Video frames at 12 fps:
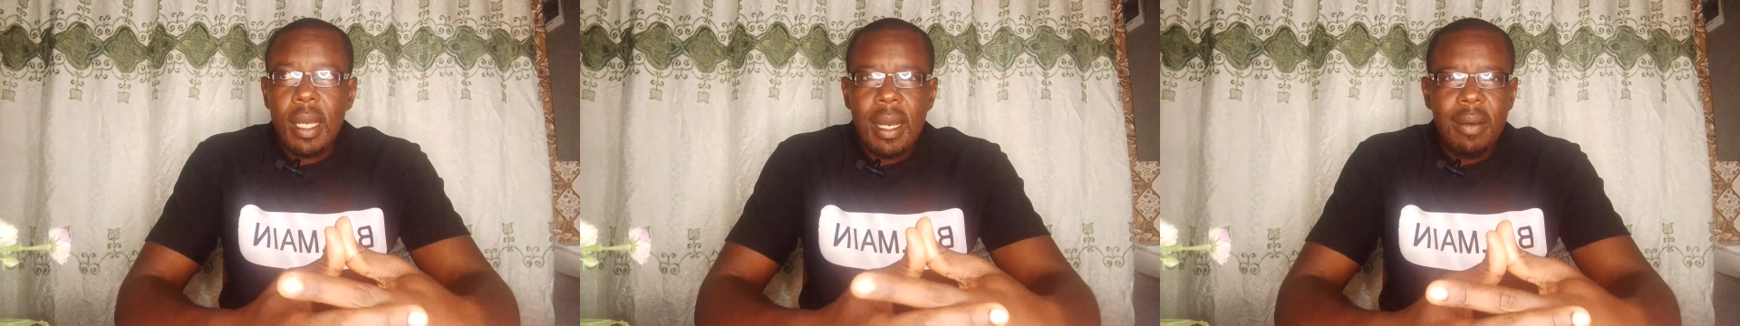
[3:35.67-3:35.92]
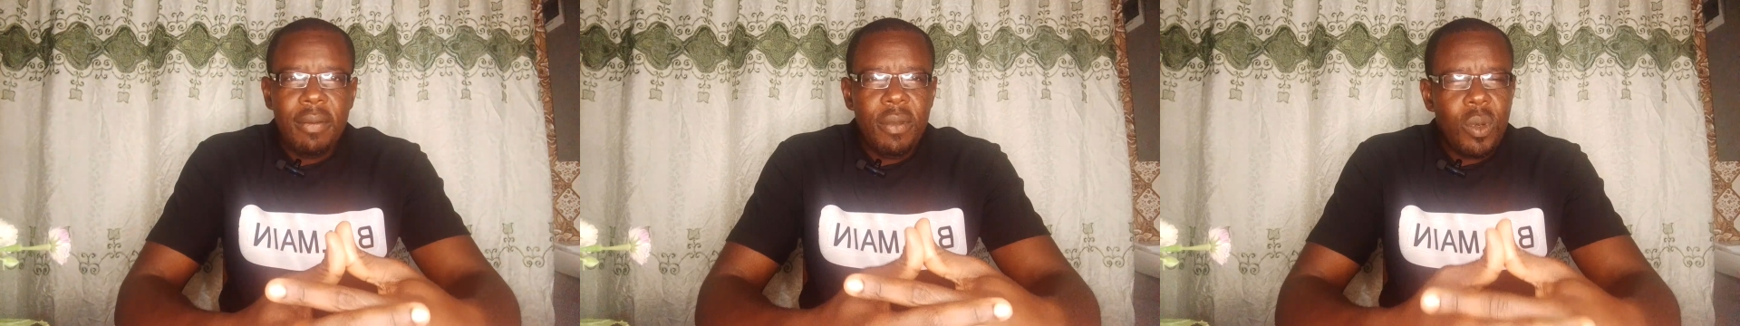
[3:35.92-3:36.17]

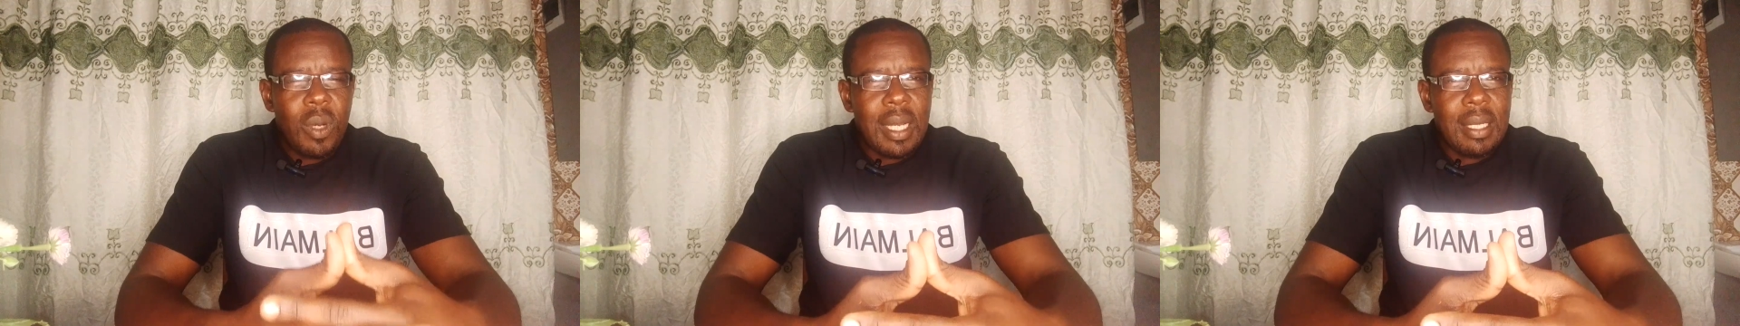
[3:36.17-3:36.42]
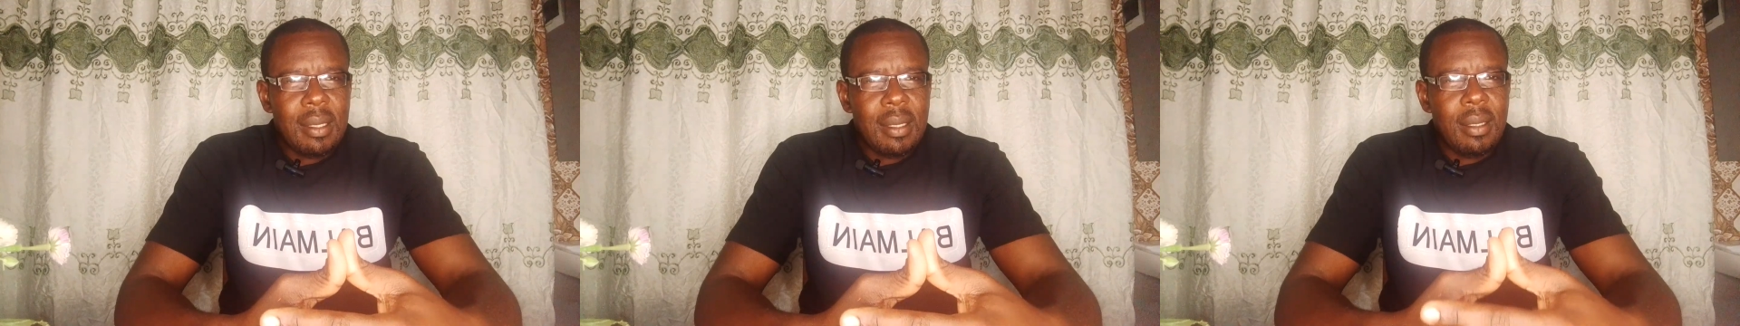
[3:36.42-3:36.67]
have
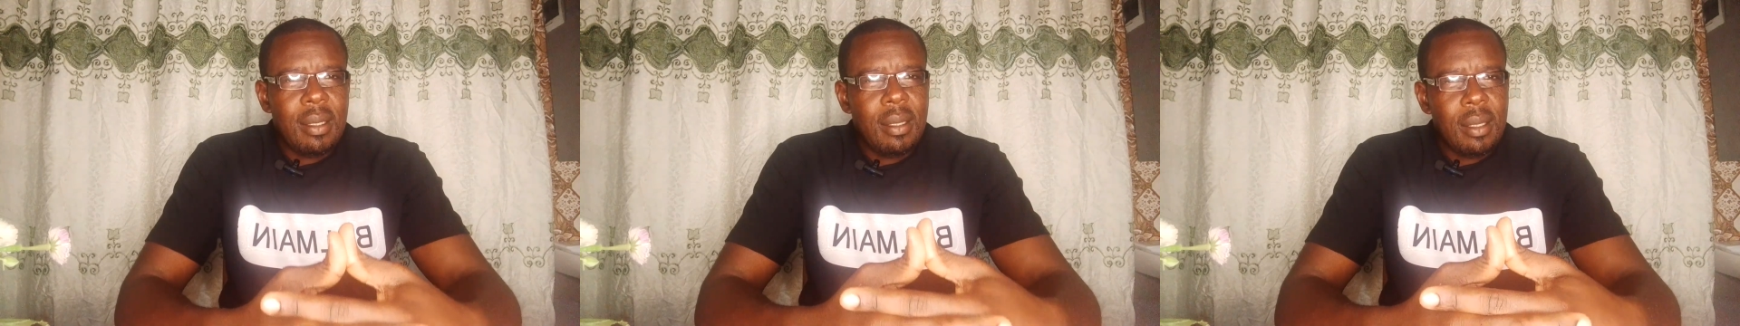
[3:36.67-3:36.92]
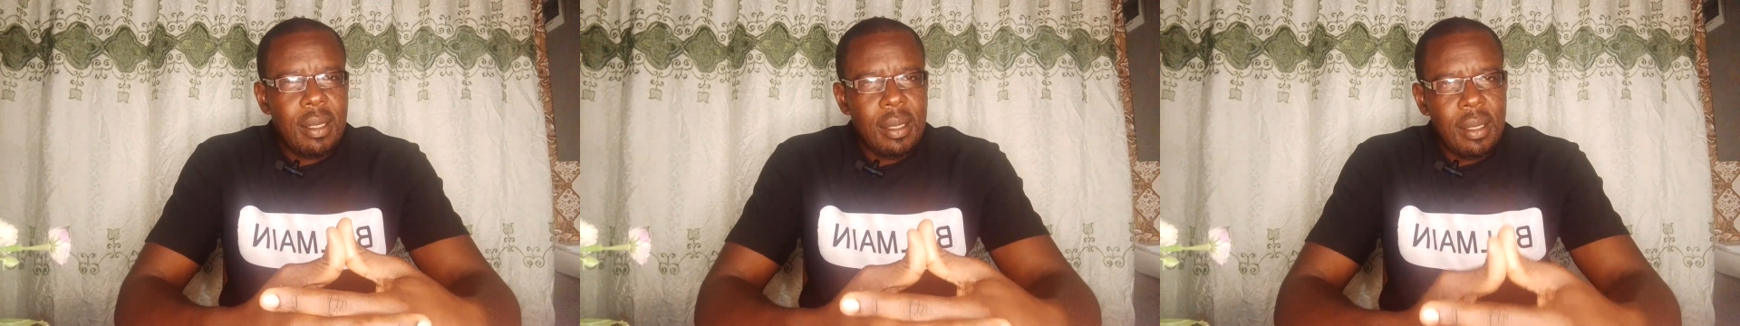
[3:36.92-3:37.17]
Newcastle
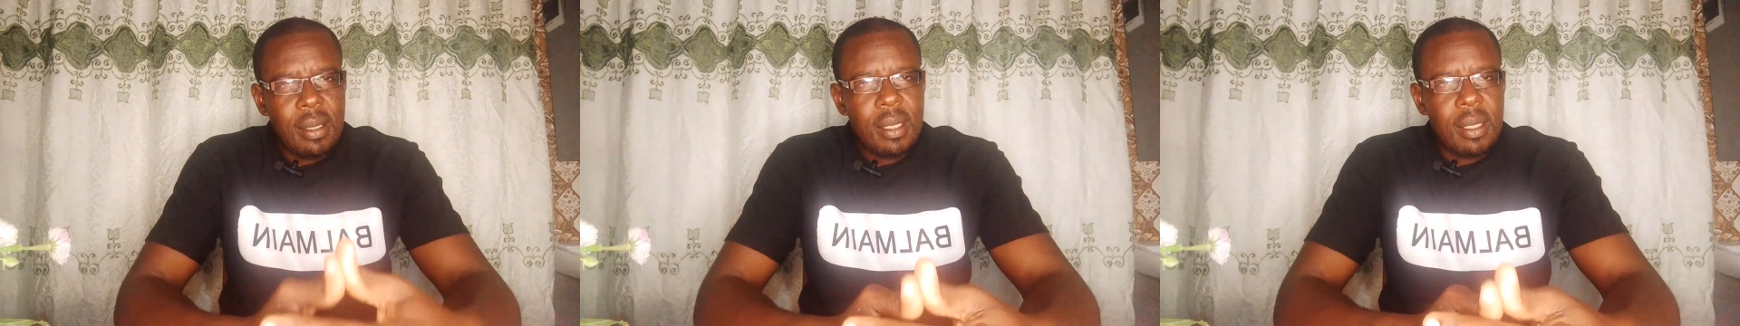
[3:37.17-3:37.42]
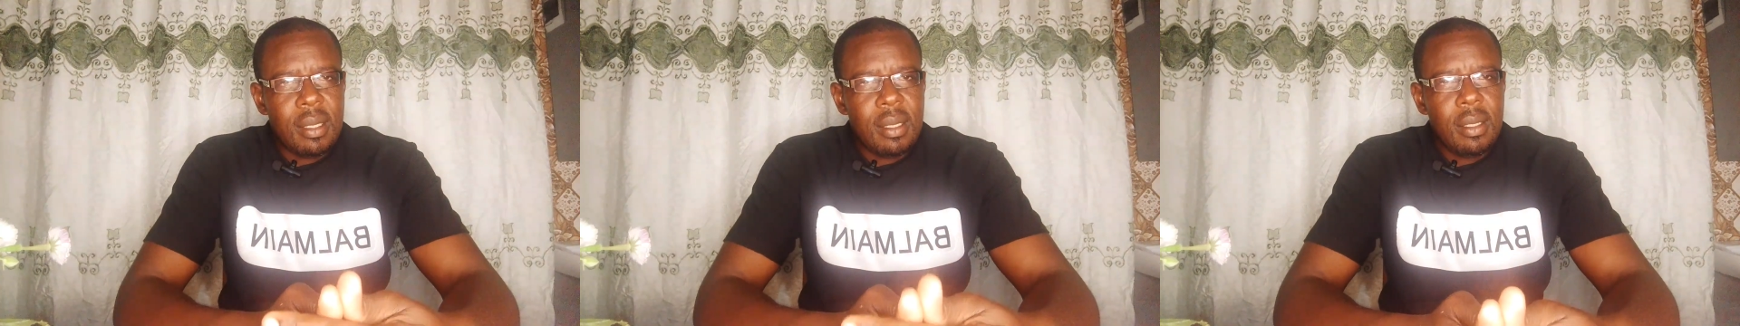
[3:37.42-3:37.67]

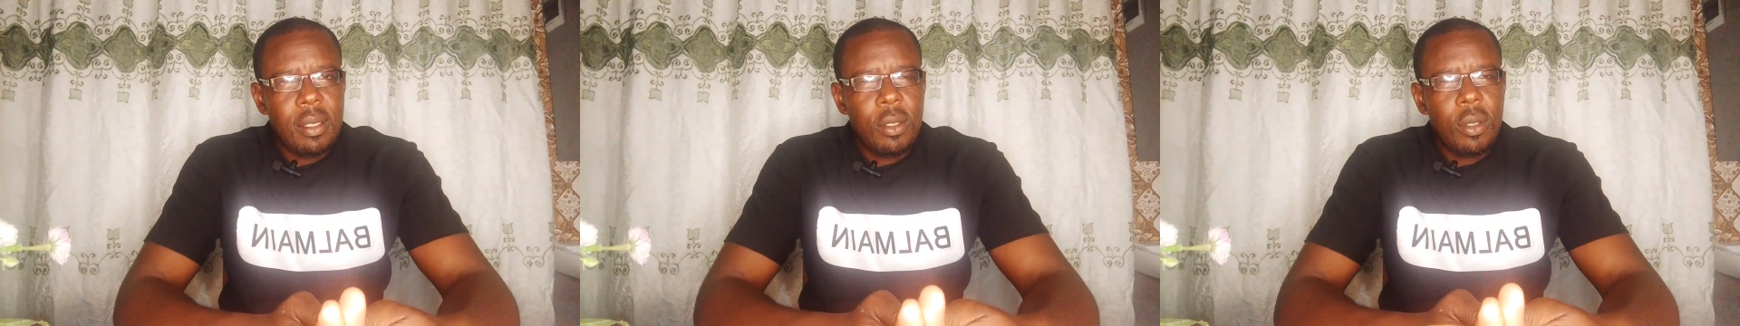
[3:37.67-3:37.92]
disease.